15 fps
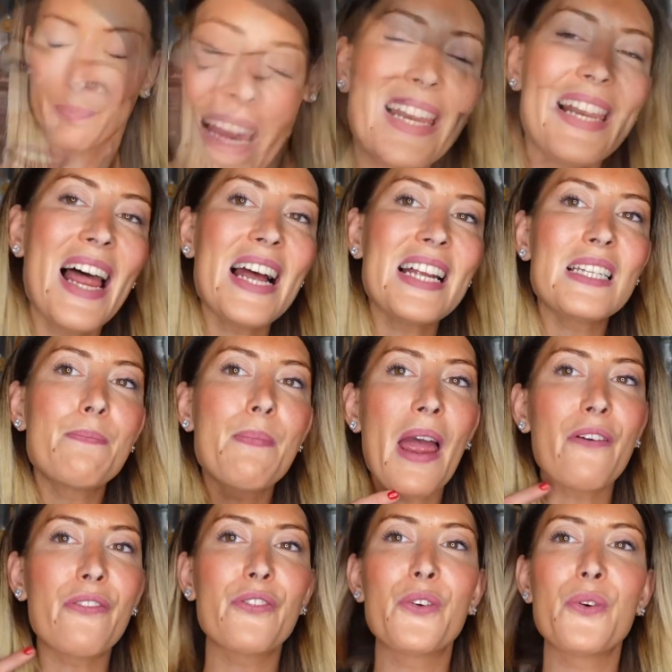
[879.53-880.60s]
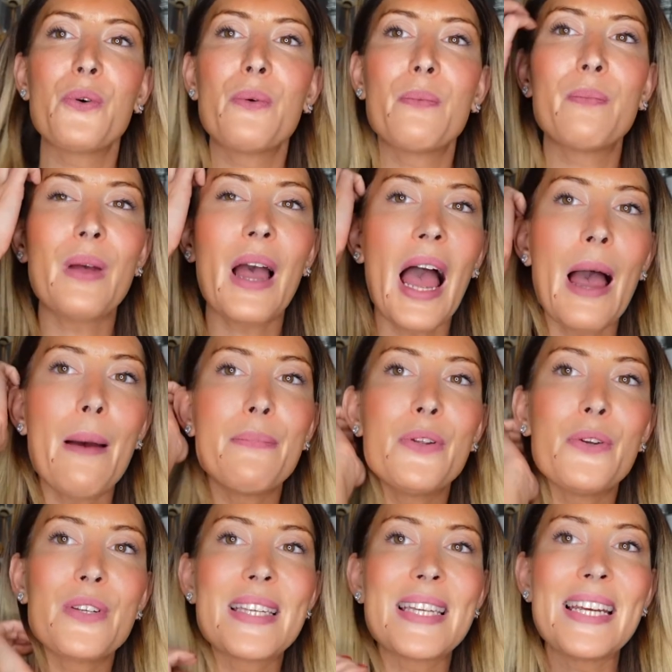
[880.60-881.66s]
Last perfume
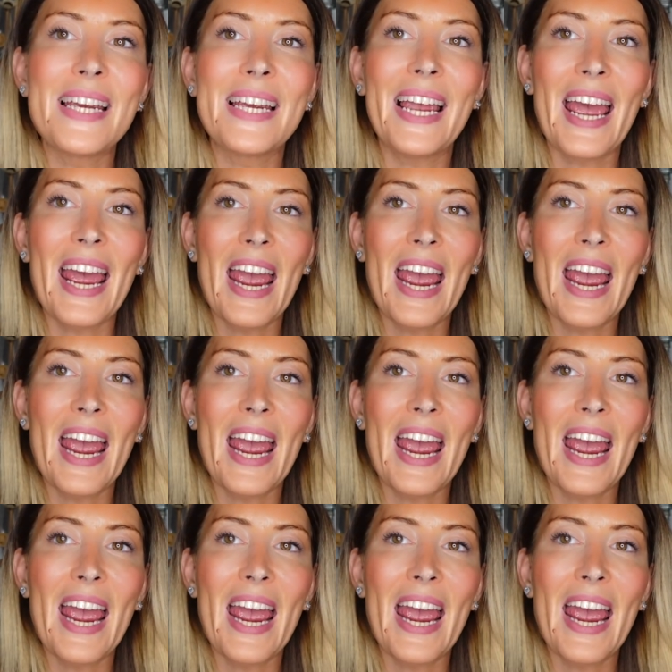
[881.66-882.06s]
I'm using,